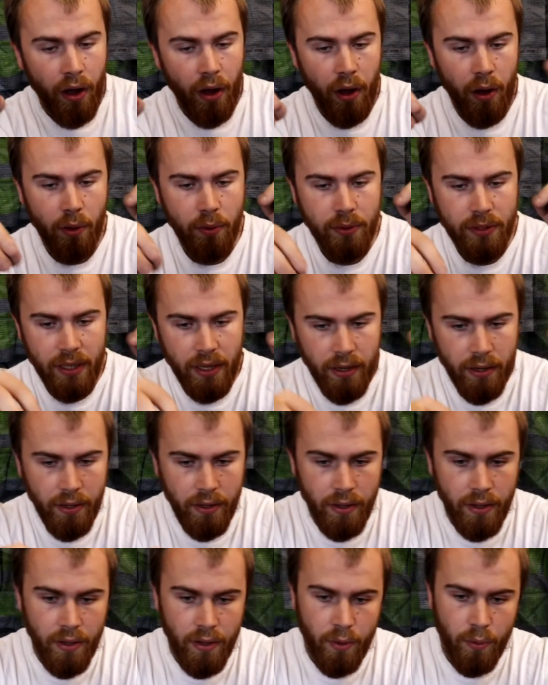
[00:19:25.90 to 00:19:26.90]

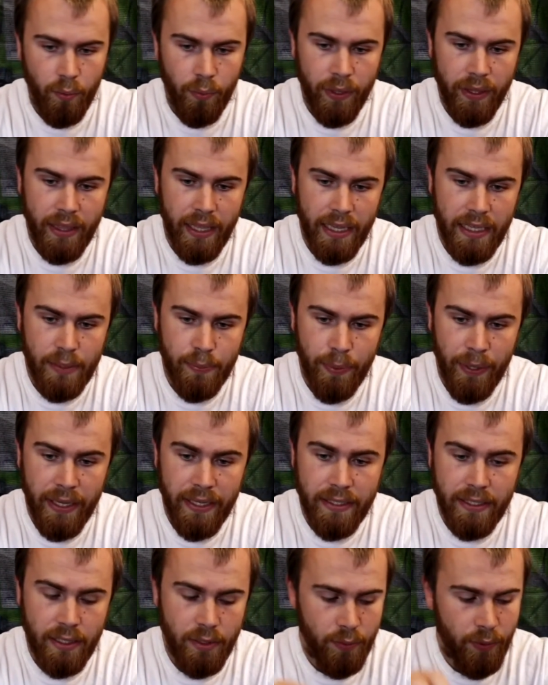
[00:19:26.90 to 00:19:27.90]
Also, with these
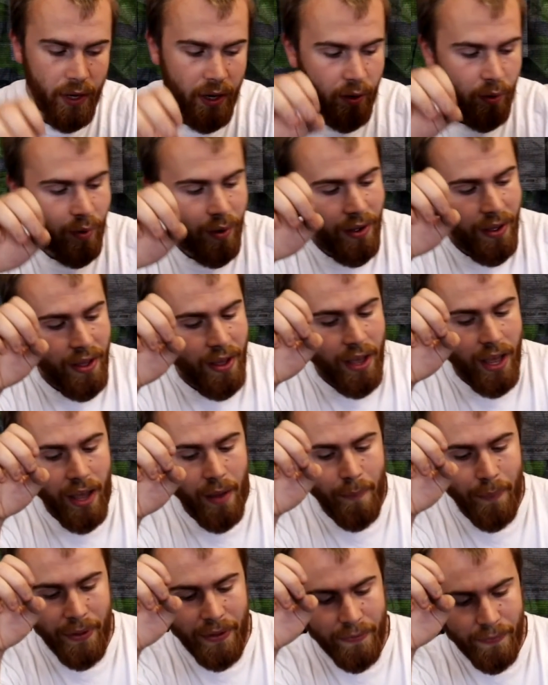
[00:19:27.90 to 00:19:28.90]
pins as well,
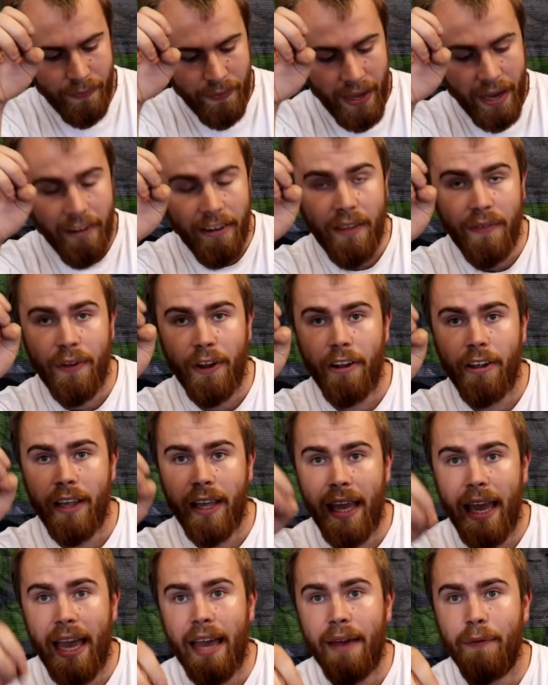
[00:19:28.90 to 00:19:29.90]
be very, very
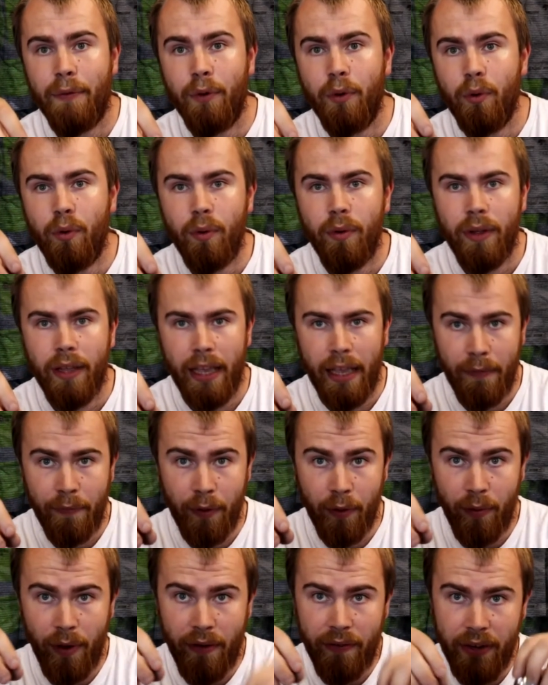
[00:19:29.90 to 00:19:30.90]
careful if
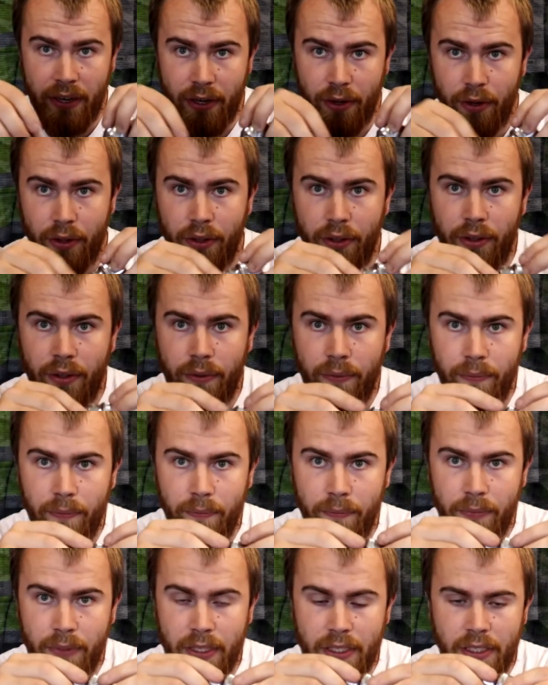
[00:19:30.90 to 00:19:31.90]
you ever do
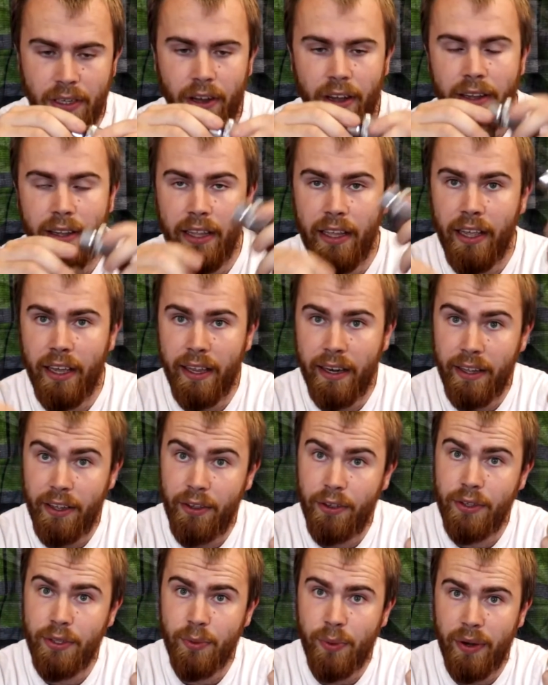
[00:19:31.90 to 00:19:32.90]
decide that you're going to
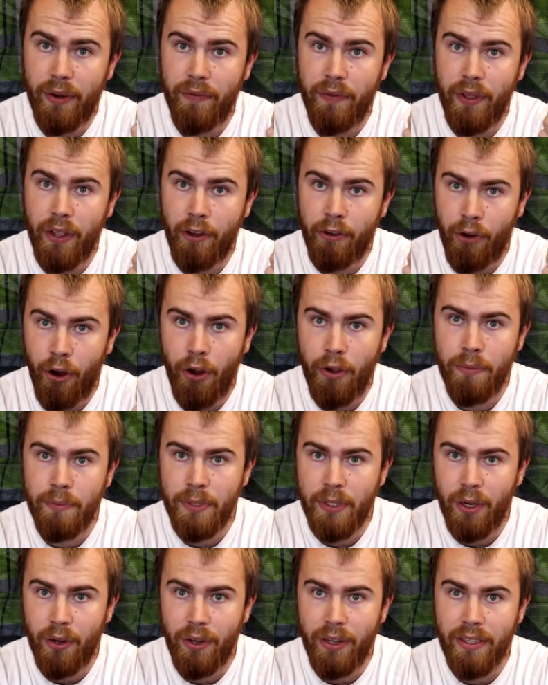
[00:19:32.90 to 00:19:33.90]
use one of your chrome
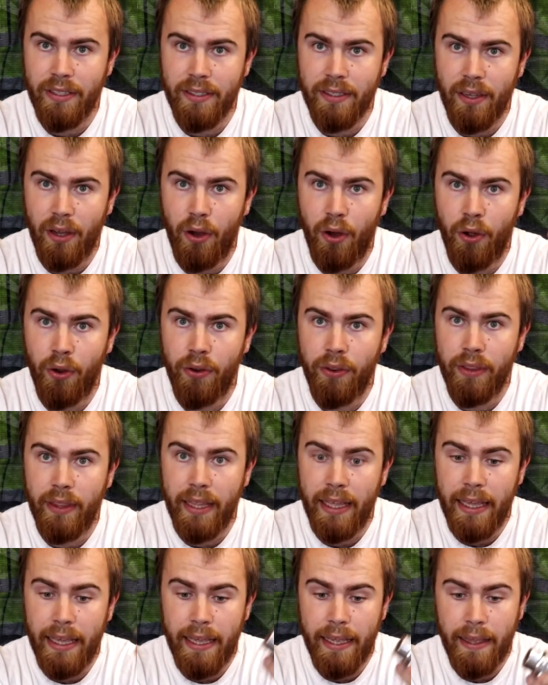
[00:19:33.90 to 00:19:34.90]
sockets on
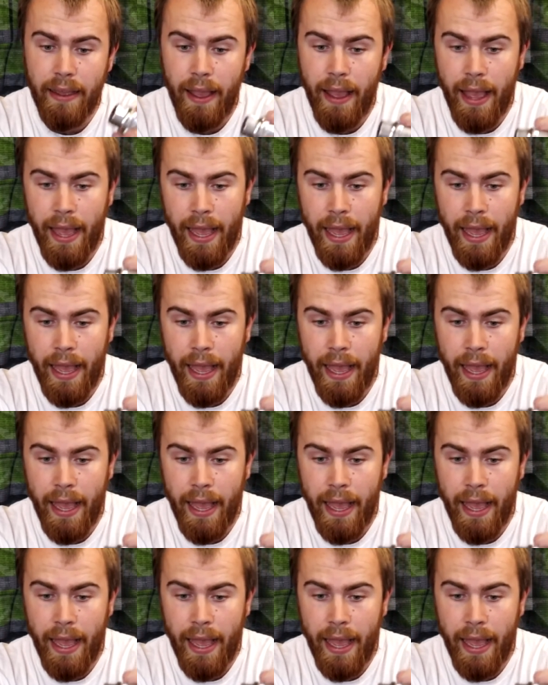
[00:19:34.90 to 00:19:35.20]
the